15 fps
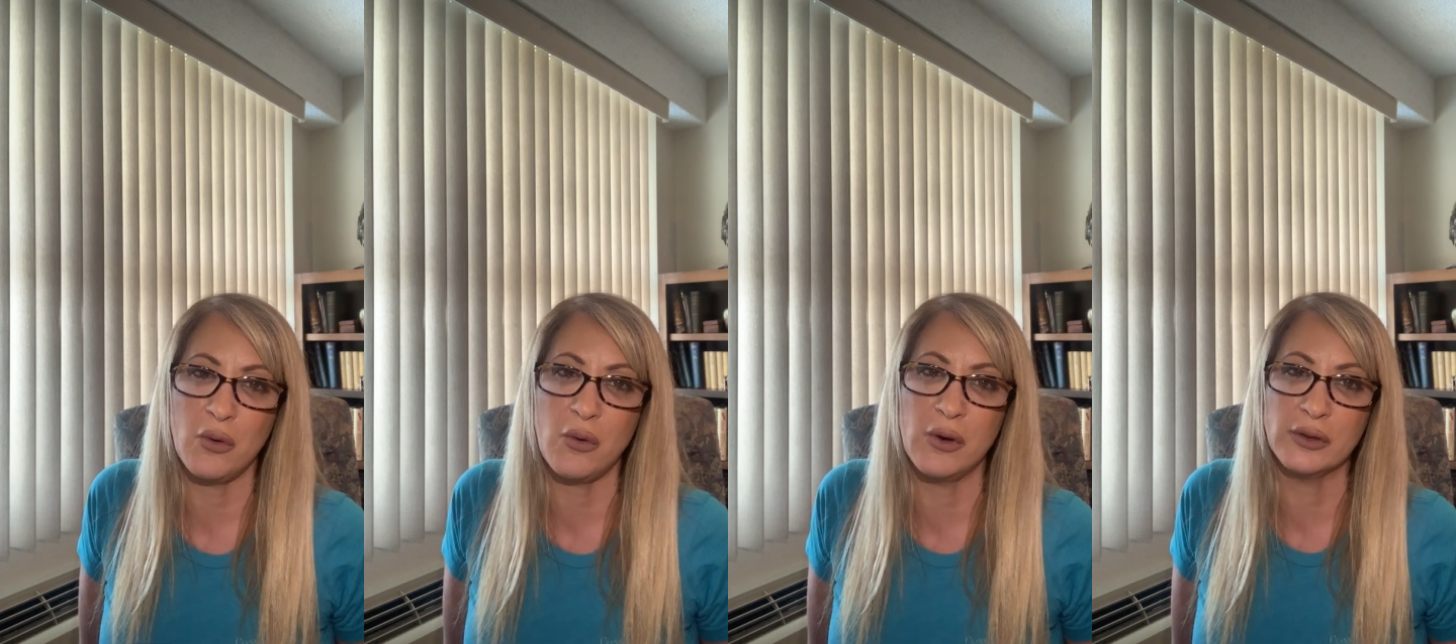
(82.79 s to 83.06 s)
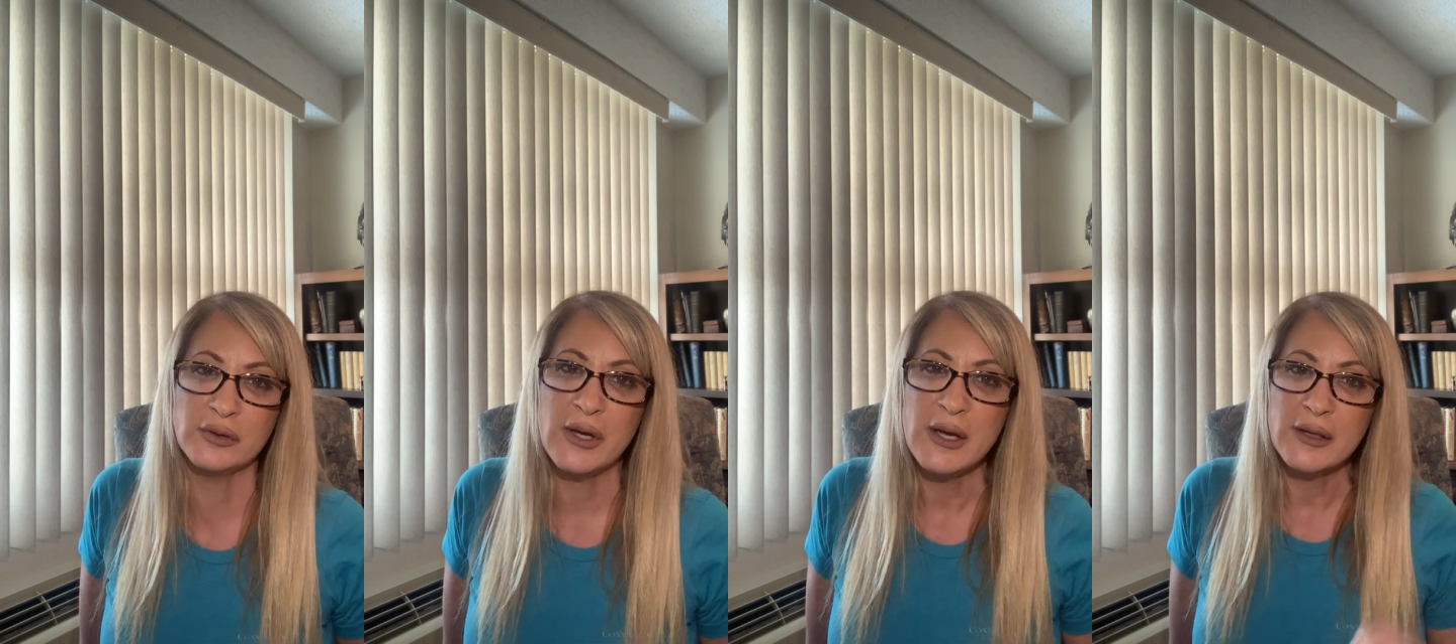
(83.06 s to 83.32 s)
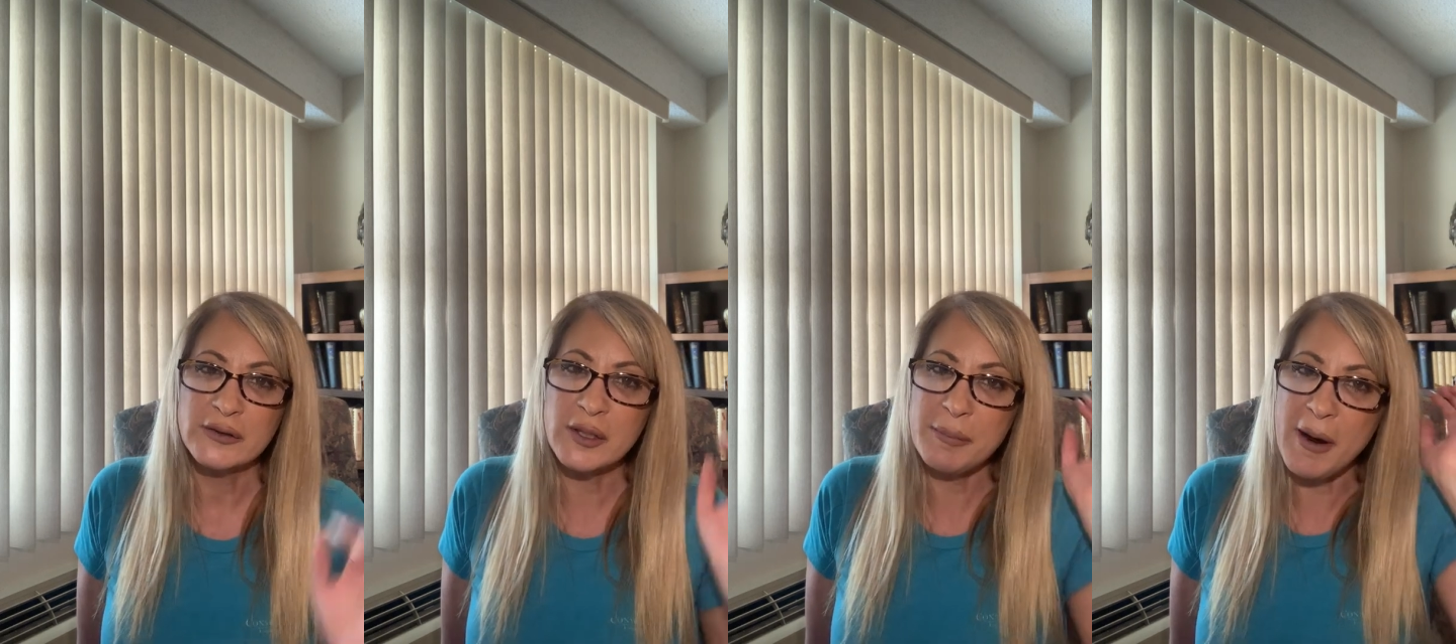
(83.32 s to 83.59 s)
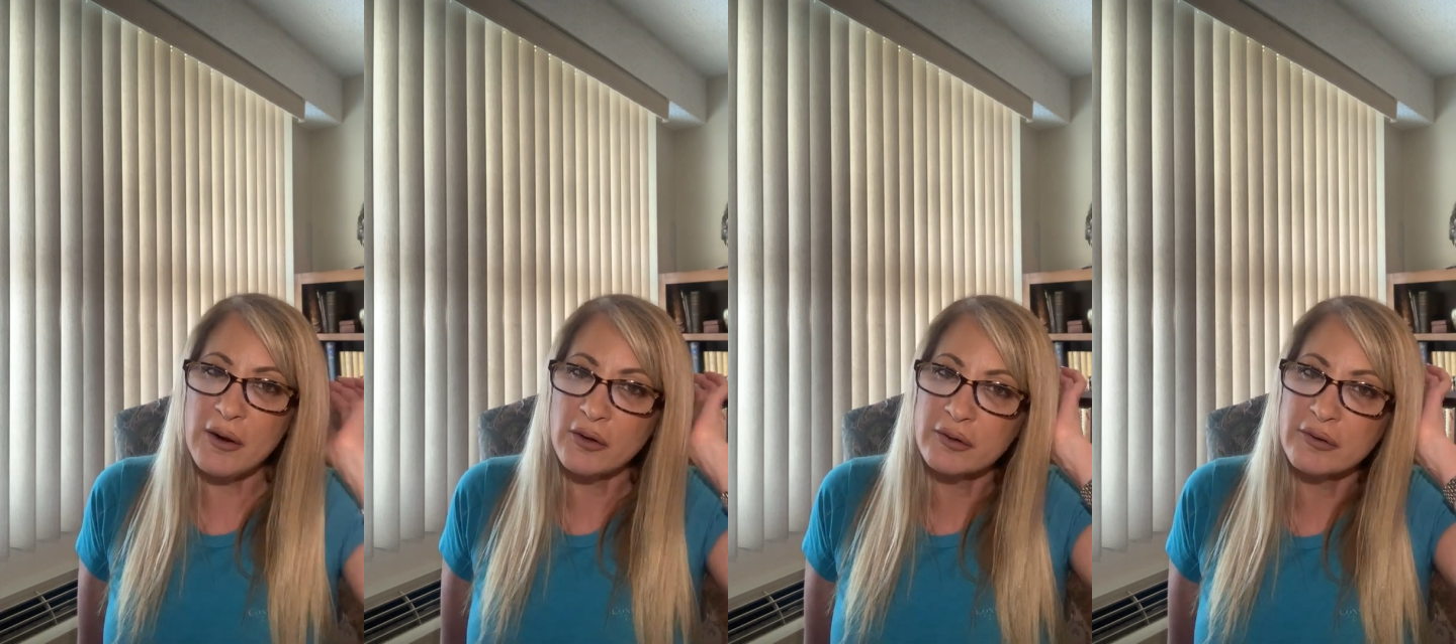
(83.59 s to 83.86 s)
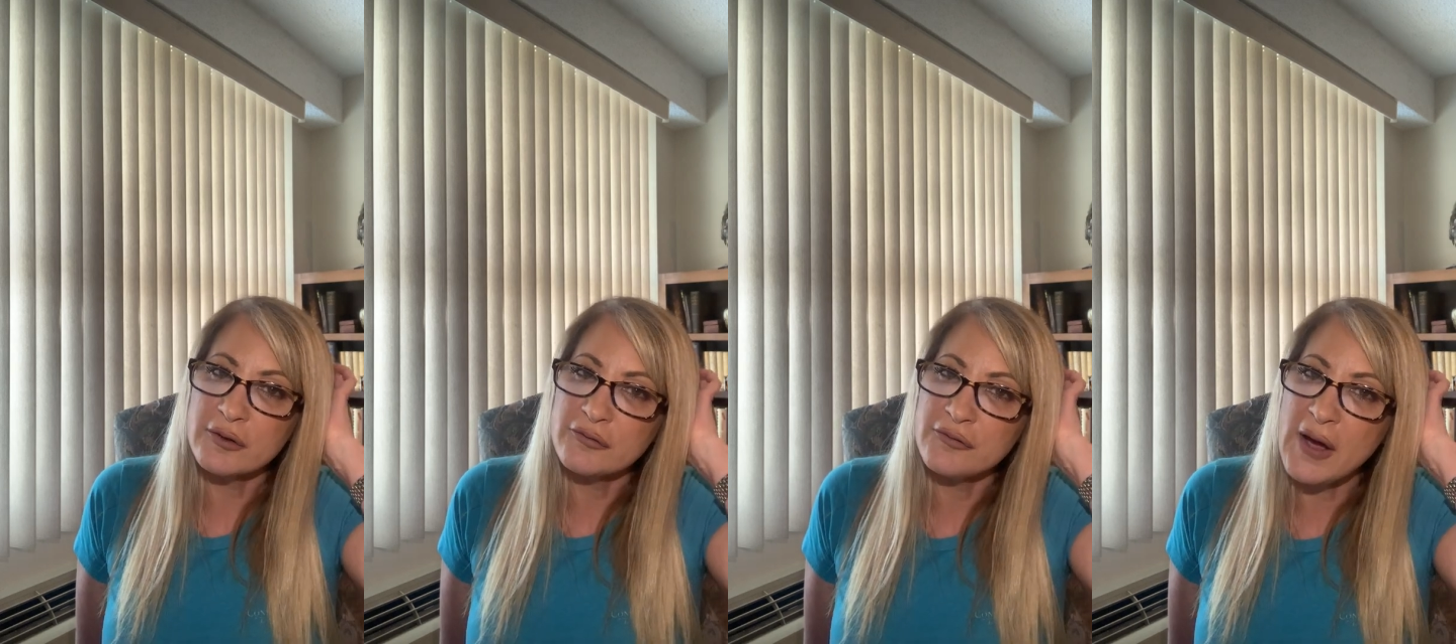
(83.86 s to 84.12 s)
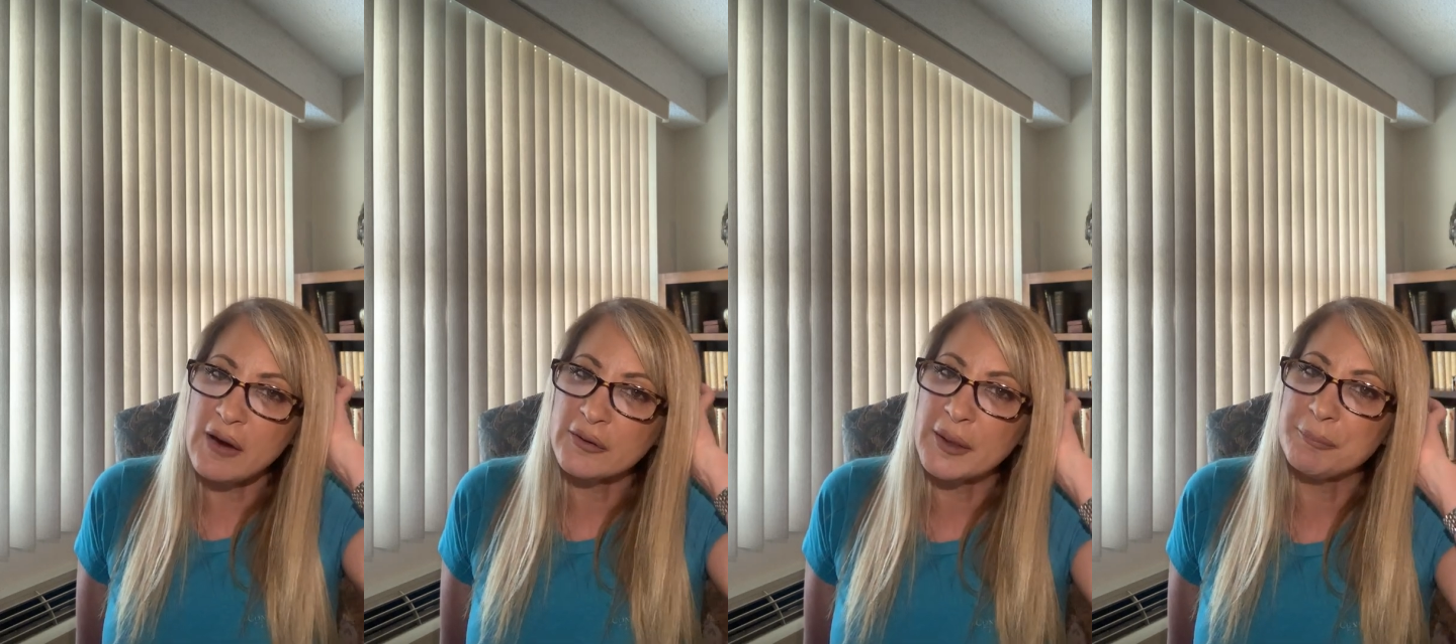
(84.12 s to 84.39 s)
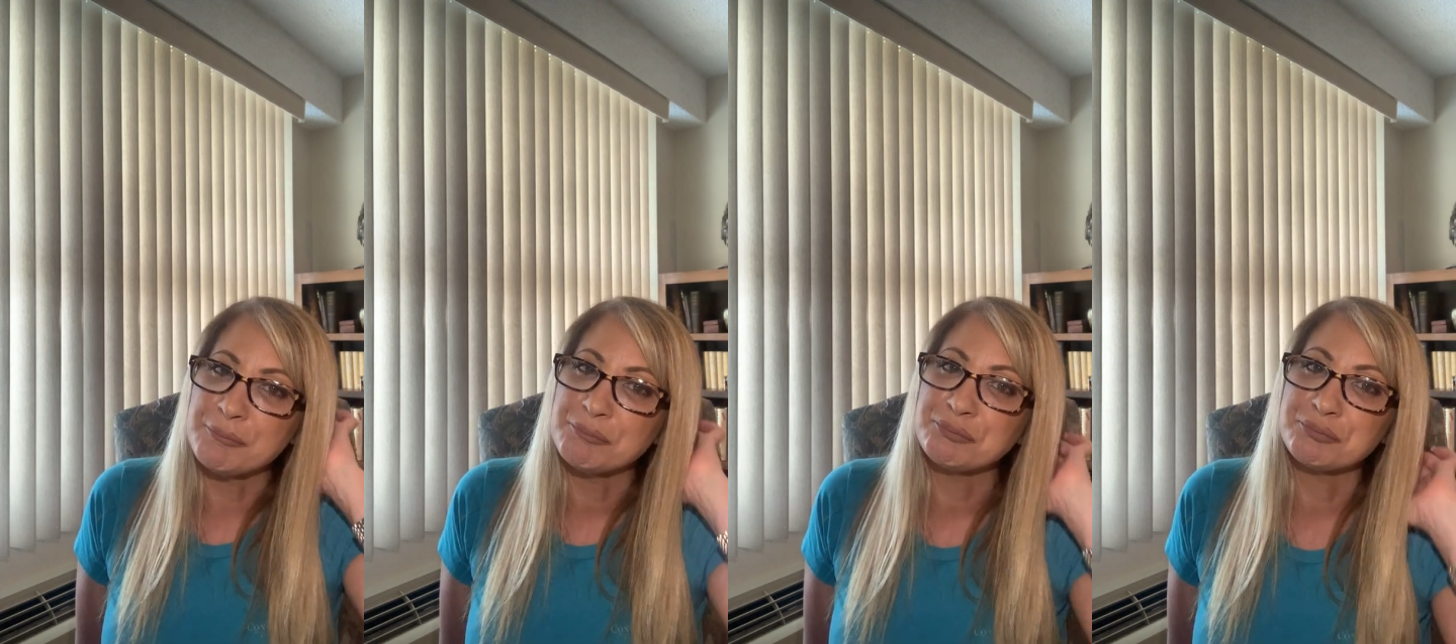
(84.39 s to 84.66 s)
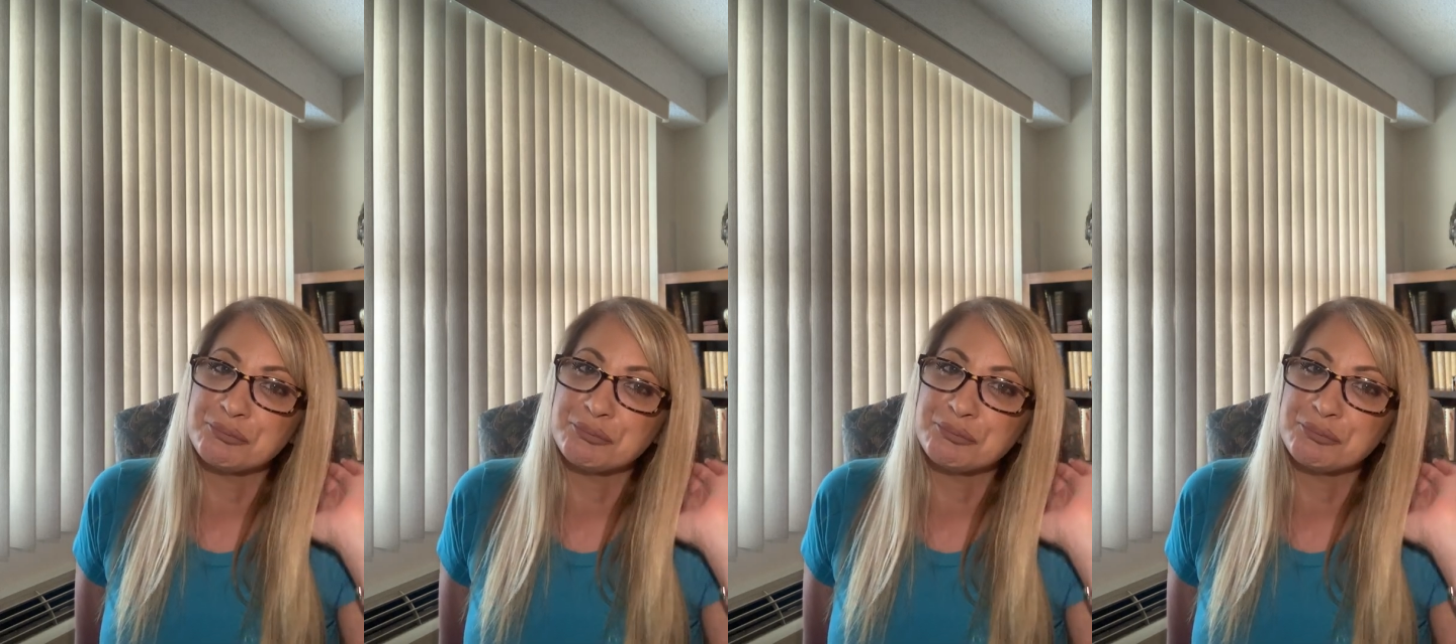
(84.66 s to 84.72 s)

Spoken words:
called the peregrine falcon.